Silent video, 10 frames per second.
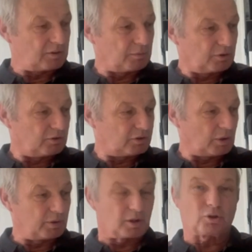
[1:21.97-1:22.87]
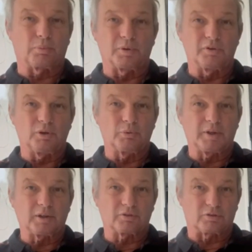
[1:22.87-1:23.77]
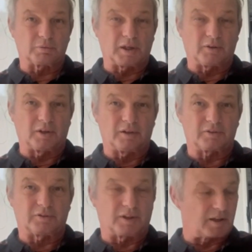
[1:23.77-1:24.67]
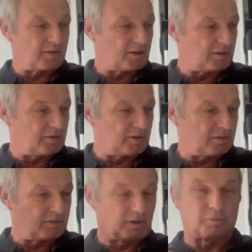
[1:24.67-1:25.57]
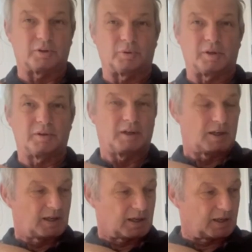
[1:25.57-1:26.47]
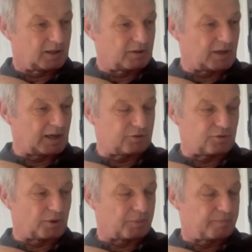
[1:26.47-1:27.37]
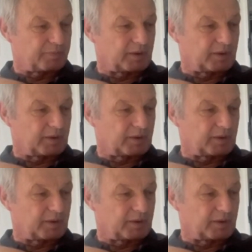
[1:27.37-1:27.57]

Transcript: I'm going to show you a couple of new reels as well that we're doing nitro.